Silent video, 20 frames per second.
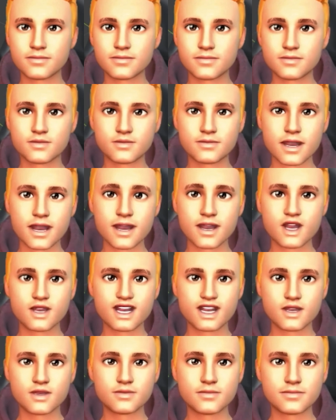Here
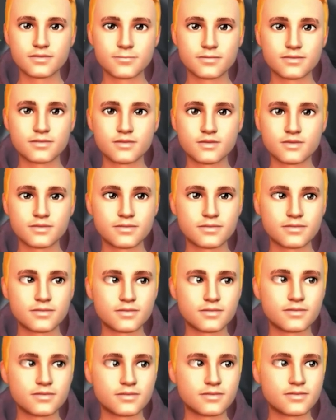also,
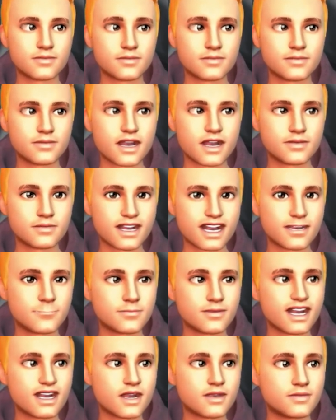select this
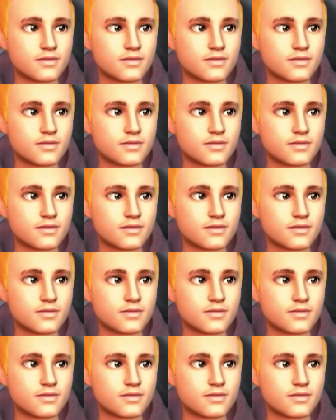face,